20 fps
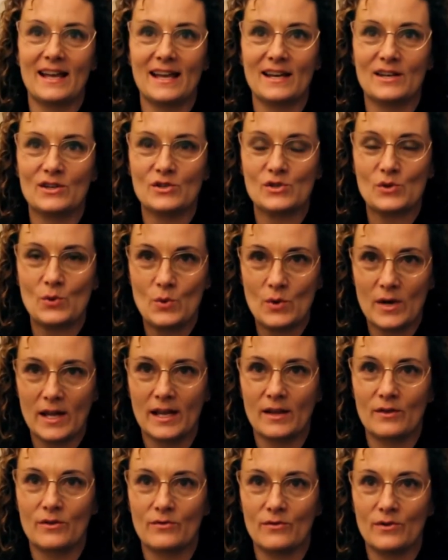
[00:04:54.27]
and
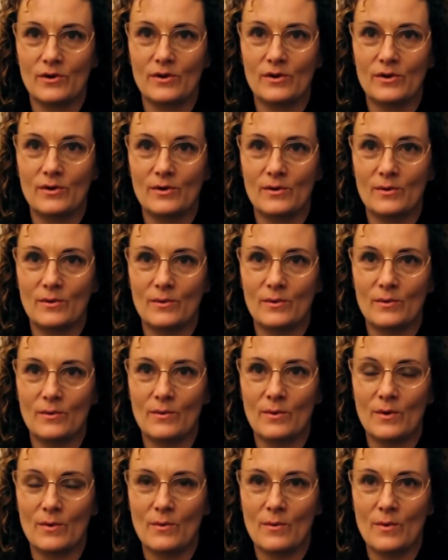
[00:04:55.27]
talking through
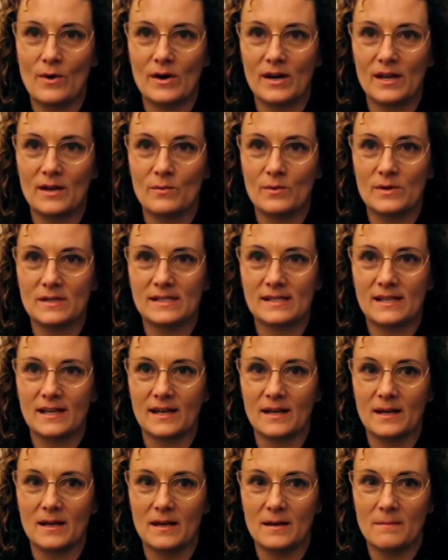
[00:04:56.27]
what it was going
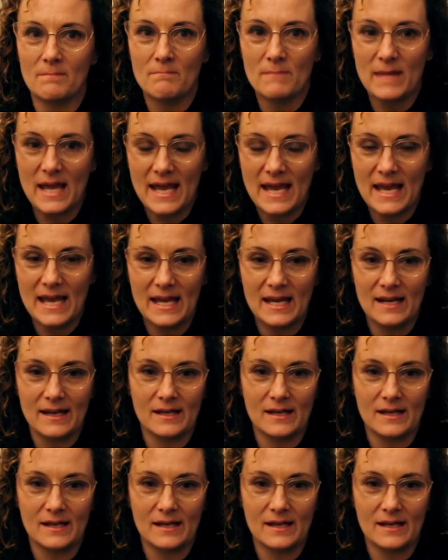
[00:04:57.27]
to mean,